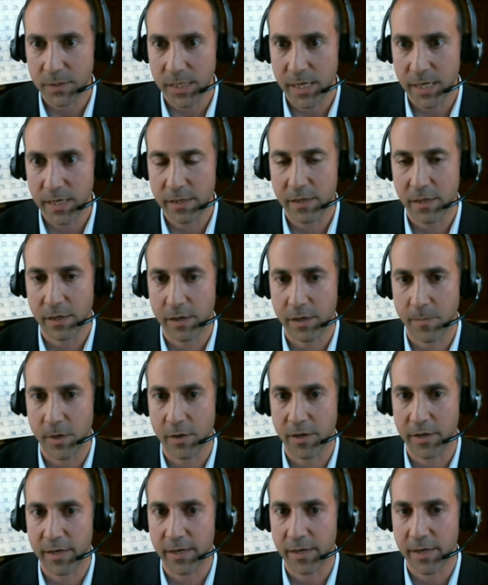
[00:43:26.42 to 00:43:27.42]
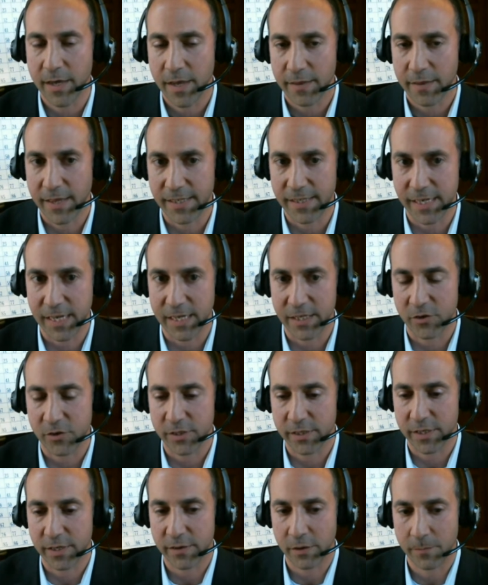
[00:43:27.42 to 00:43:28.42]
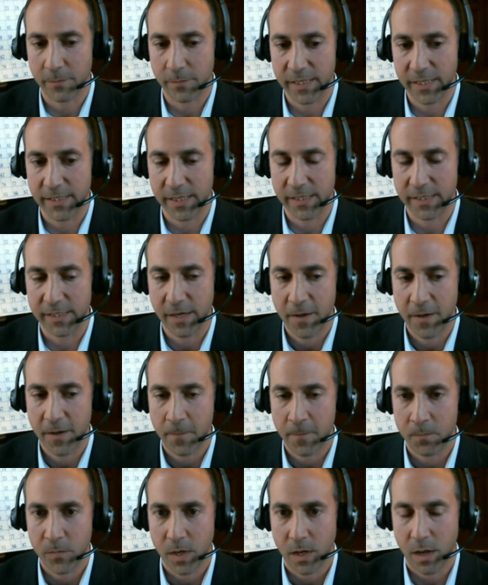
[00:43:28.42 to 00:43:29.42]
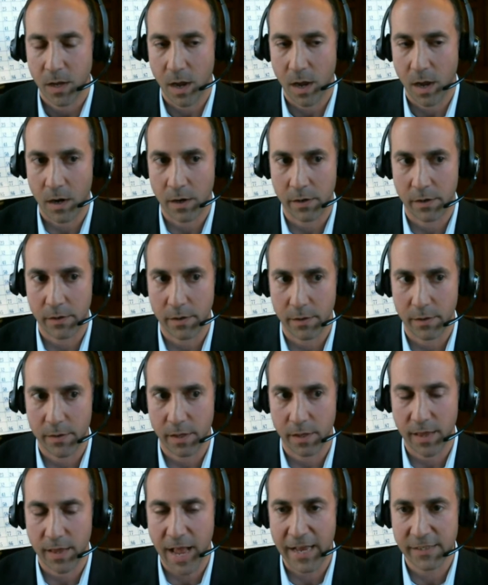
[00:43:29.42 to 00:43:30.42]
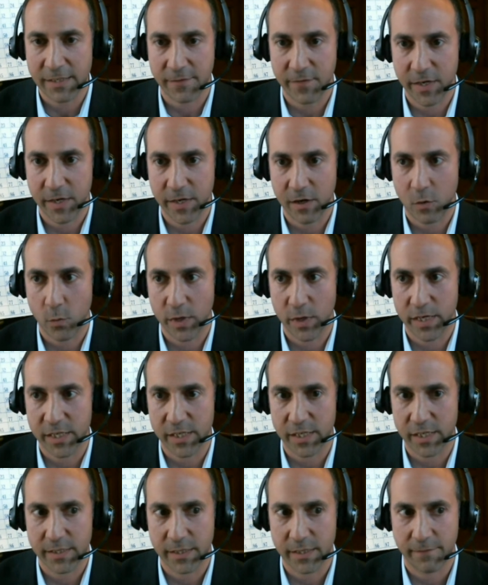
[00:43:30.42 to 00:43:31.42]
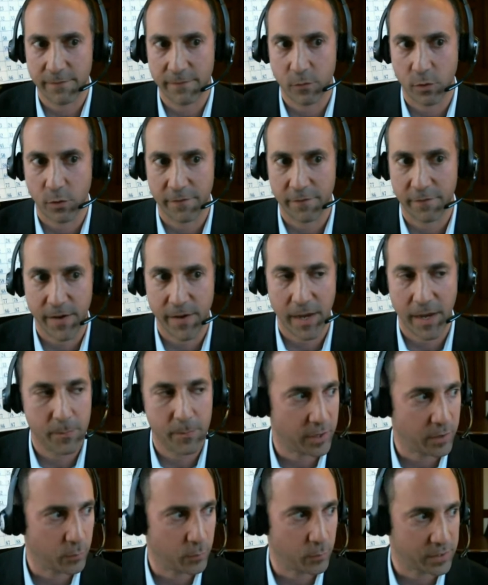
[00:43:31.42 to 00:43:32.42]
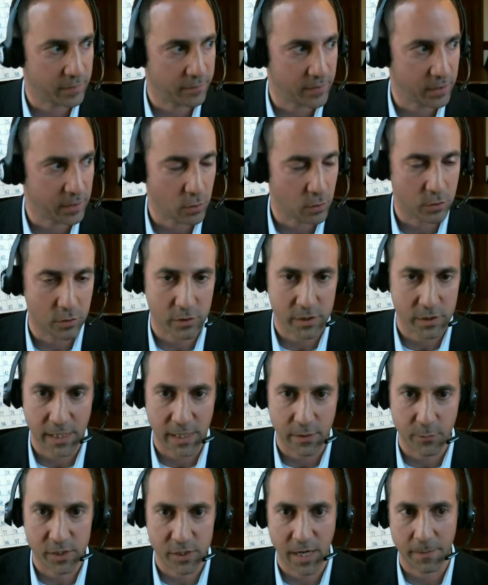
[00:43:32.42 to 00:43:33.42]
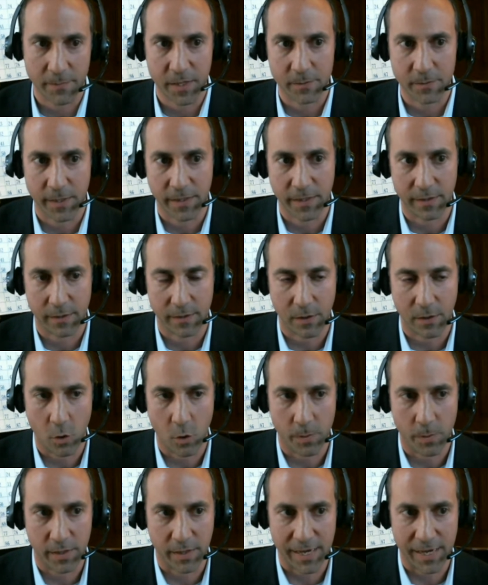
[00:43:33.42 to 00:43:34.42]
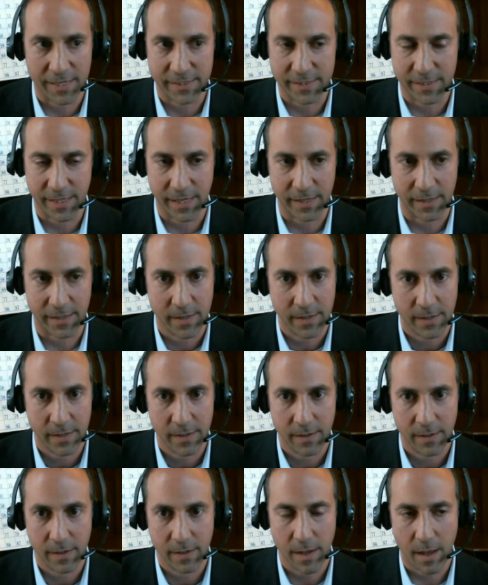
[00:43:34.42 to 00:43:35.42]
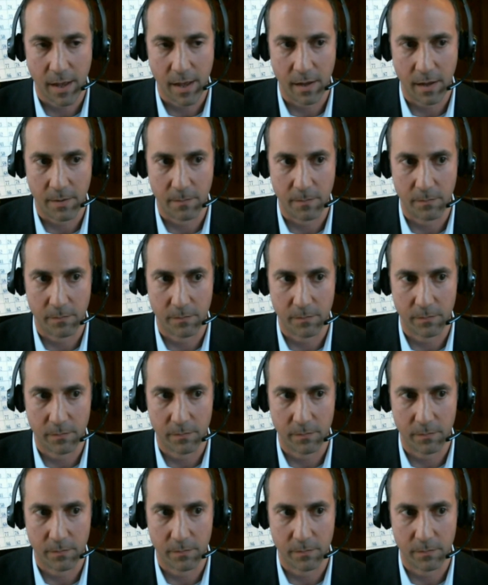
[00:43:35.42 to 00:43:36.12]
in the community that's interested in their business our the last video we just did for February was of a local sandwich shop that's been open less than um,